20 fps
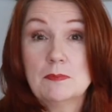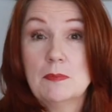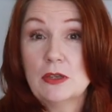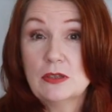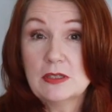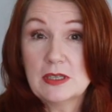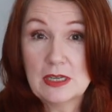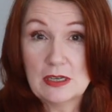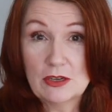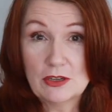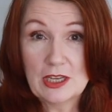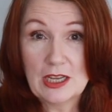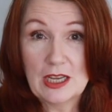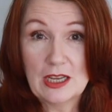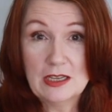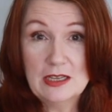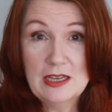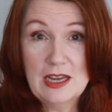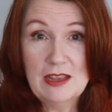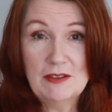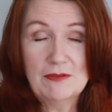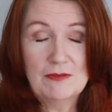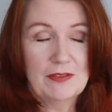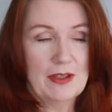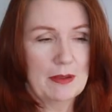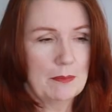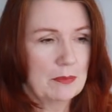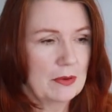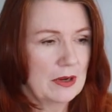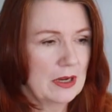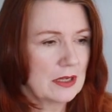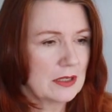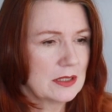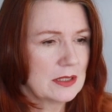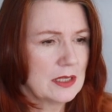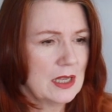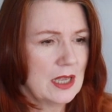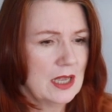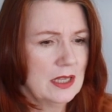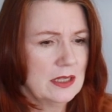mostly looking at knit
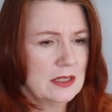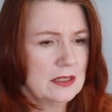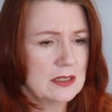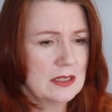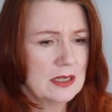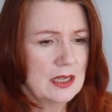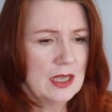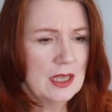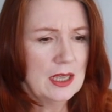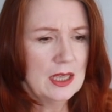fabrics. And